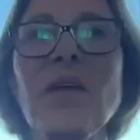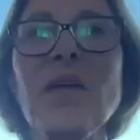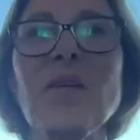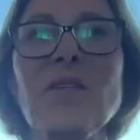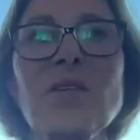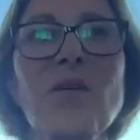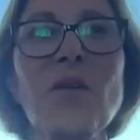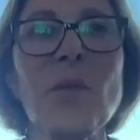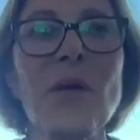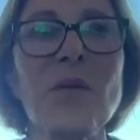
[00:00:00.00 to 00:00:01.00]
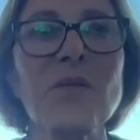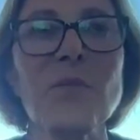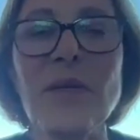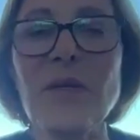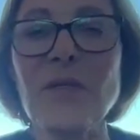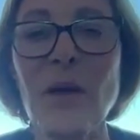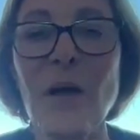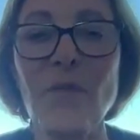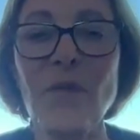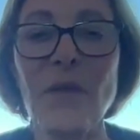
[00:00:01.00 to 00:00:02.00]
kids, their parents are being so
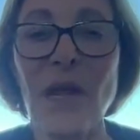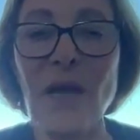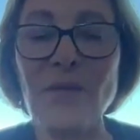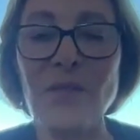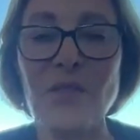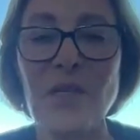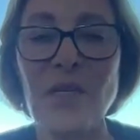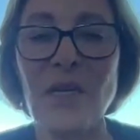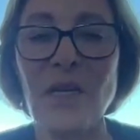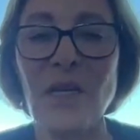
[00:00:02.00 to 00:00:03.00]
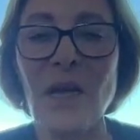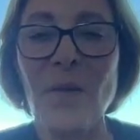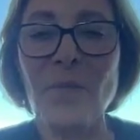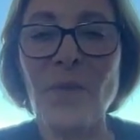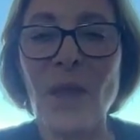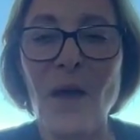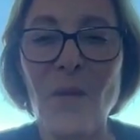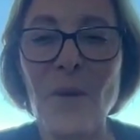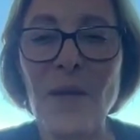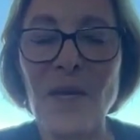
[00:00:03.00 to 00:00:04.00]
helpful. And I was just thinking,
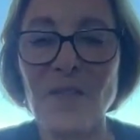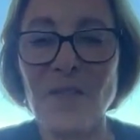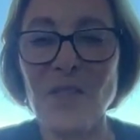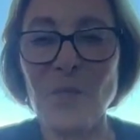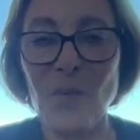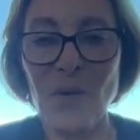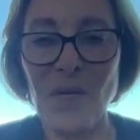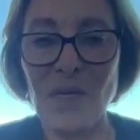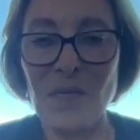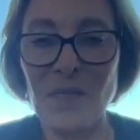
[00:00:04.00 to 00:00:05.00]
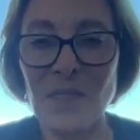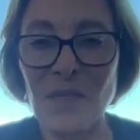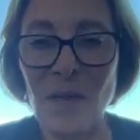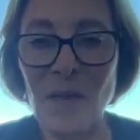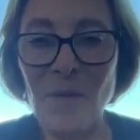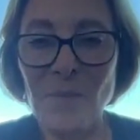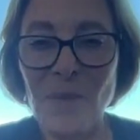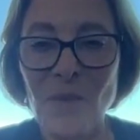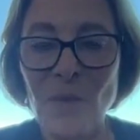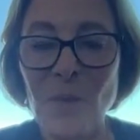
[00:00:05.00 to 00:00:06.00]
oh my gosh, these poor kids,
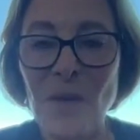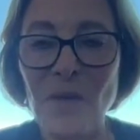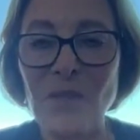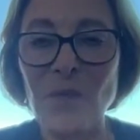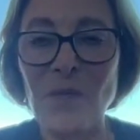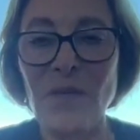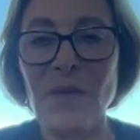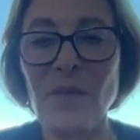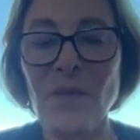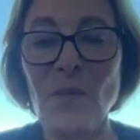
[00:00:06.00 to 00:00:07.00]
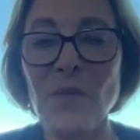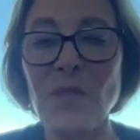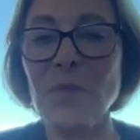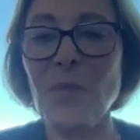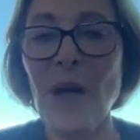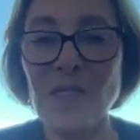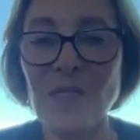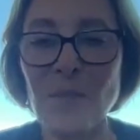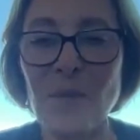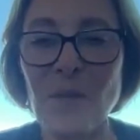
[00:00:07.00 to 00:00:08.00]
their parents were giving them the worst
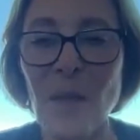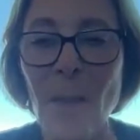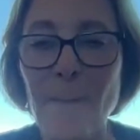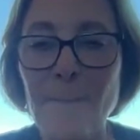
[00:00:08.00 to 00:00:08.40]
possible